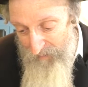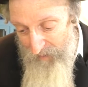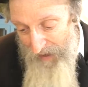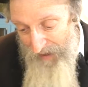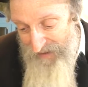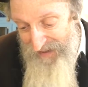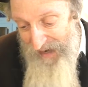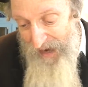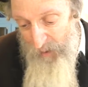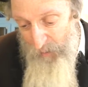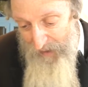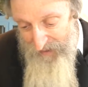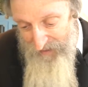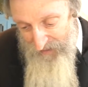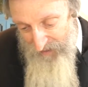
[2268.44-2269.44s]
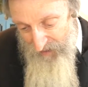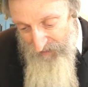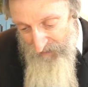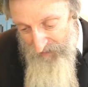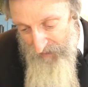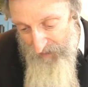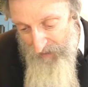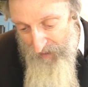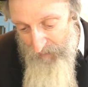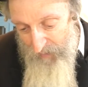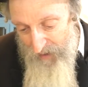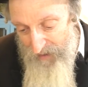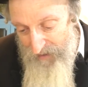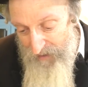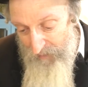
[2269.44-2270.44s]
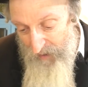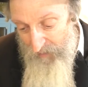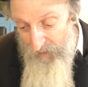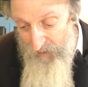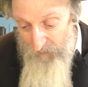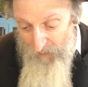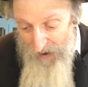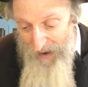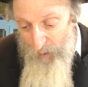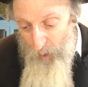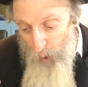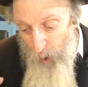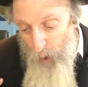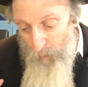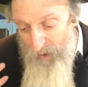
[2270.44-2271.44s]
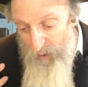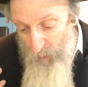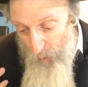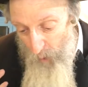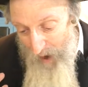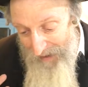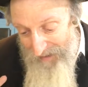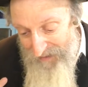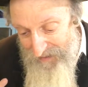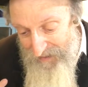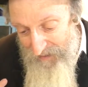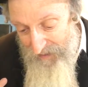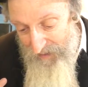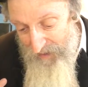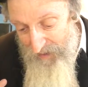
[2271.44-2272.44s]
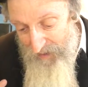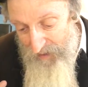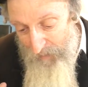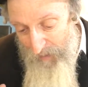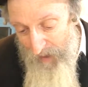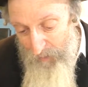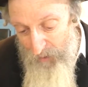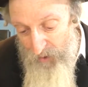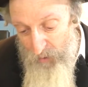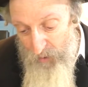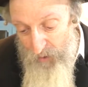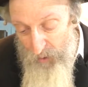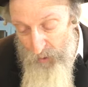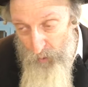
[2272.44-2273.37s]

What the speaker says: exonerate his son, because the father always wants to be able to